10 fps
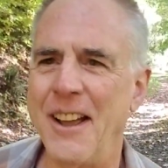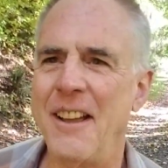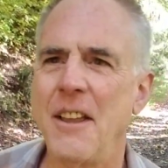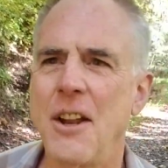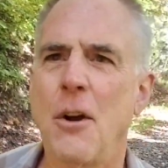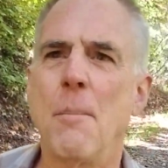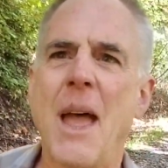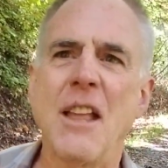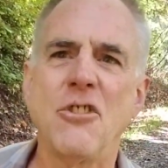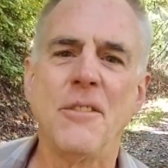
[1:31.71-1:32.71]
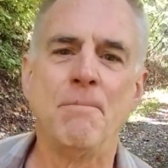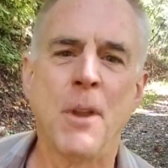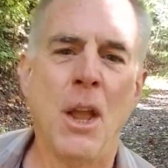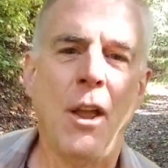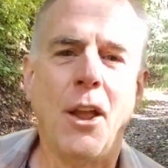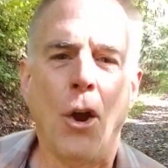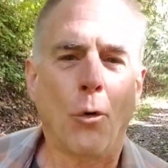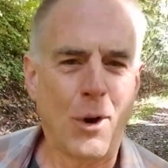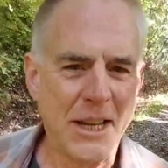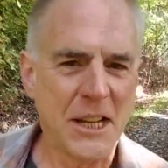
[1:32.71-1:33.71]
you know, imagine
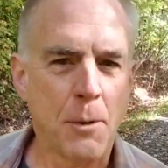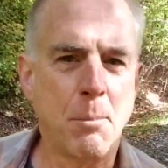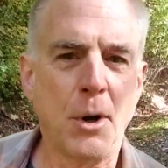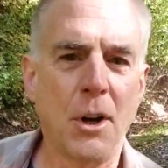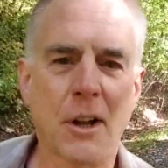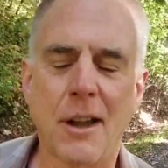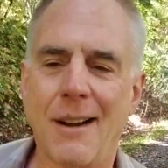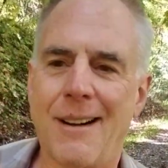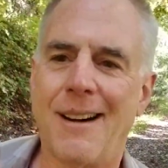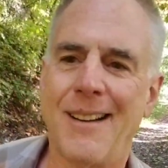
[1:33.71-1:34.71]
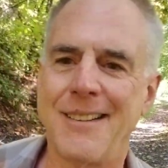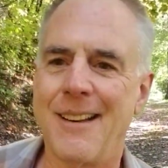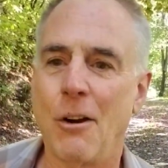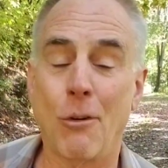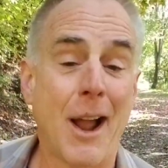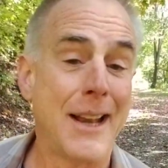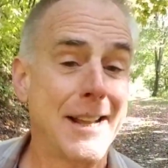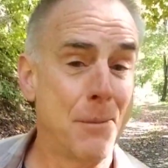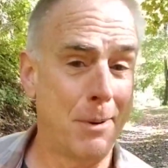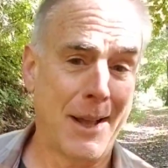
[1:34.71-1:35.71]
reading a book on riding
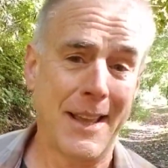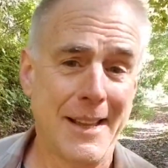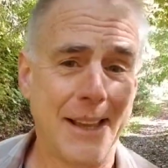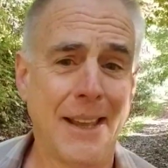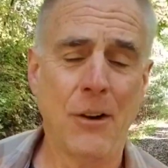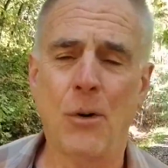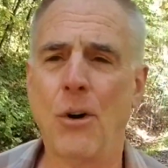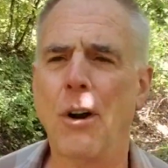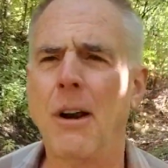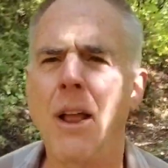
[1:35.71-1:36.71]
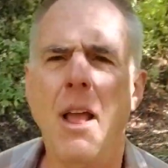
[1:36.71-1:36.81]
a bike or